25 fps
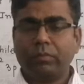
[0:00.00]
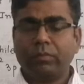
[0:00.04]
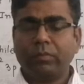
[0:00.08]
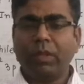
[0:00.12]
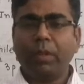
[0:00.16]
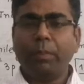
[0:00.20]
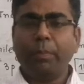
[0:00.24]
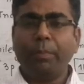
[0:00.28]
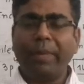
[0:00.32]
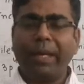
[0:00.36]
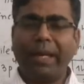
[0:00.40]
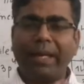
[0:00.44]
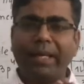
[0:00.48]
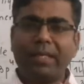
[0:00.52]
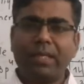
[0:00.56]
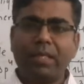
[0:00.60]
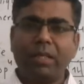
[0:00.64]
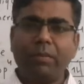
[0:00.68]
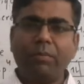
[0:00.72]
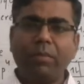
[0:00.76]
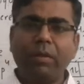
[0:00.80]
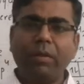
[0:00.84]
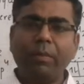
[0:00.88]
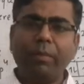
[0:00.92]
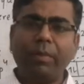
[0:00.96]
The
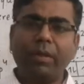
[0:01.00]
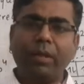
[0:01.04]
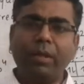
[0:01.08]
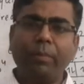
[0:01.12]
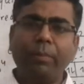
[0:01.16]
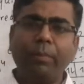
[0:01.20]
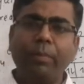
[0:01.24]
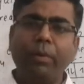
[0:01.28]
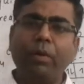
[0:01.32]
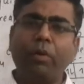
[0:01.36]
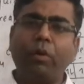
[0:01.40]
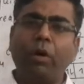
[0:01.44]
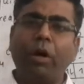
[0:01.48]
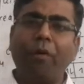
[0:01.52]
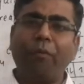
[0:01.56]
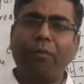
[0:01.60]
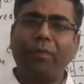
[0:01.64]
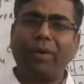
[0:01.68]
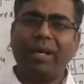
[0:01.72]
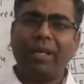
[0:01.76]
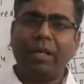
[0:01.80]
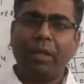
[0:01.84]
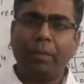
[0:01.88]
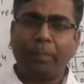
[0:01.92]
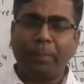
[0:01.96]
maximum number
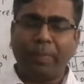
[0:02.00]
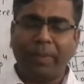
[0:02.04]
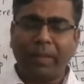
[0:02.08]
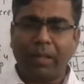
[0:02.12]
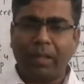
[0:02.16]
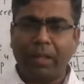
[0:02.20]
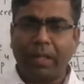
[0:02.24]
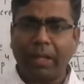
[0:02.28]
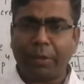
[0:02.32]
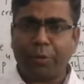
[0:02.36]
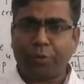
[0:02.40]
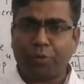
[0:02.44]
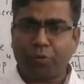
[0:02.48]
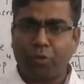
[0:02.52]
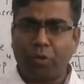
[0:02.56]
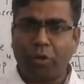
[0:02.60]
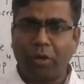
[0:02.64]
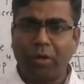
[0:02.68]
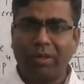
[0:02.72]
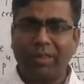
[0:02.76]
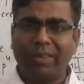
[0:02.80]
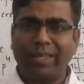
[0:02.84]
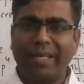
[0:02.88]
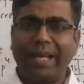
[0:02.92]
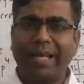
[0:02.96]
of unpaired
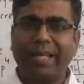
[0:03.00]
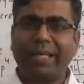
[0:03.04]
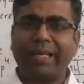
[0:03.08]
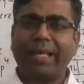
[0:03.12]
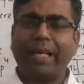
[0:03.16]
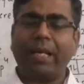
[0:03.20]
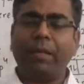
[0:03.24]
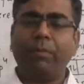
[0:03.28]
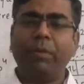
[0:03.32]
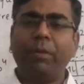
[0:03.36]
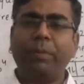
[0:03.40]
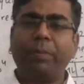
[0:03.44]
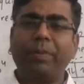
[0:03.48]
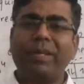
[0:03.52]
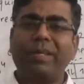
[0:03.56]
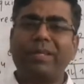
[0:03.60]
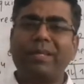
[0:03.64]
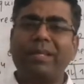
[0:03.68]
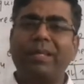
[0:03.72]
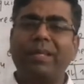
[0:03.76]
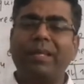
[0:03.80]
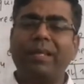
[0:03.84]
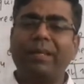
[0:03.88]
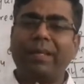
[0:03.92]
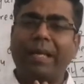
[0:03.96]
electrons that can be
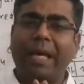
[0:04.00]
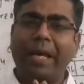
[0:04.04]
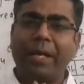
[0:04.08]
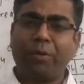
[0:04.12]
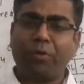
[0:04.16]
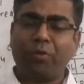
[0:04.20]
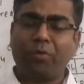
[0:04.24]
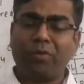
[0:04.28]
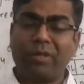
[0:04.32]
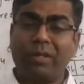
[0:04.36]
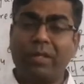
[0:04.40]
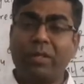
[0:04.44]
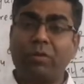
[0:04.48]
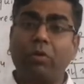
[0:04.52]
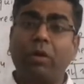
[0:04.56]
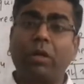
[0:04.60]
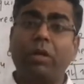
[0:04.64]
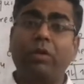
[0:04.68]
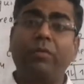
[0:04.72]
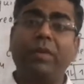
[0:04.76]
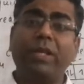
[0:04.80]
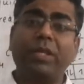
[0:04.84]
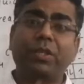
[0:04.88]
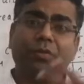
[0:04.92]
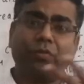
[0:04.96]
present in nitrogen is
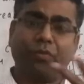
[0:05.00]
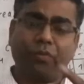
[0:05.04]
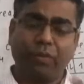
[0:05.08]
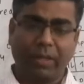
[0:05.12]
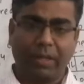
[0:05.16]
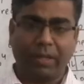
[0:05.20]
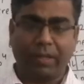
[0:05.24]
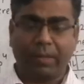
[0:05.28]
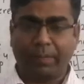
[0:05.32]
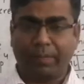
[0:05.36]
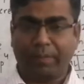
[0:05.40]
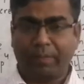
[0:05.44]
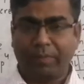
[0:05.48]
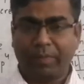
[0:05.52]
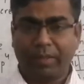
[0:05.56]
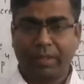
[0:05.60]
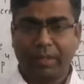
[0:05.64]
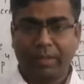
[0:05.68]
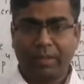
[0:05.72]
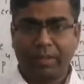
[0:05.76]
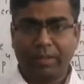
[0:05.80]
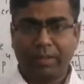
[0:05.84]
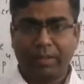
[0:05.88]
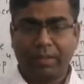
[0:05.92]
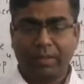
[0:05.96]
always 3.